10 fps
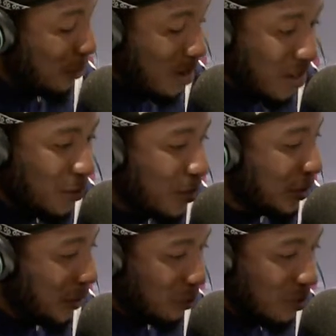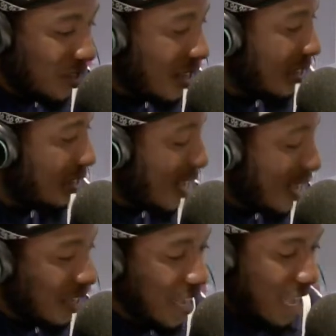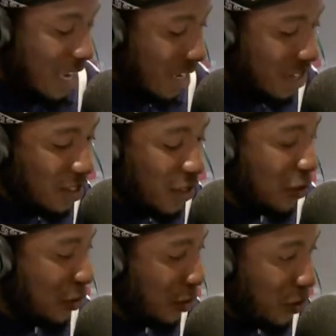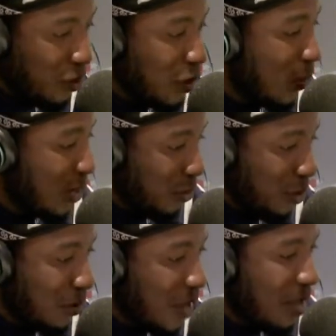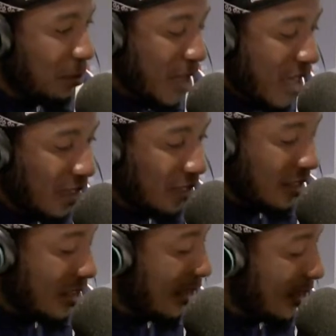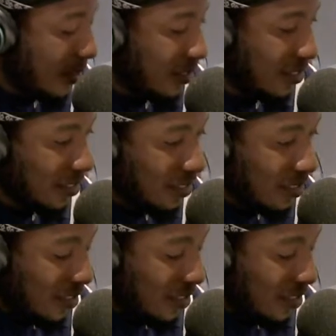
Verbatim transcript: Why you wanna do me like that? Anything you do, you know I do you right back, yeah.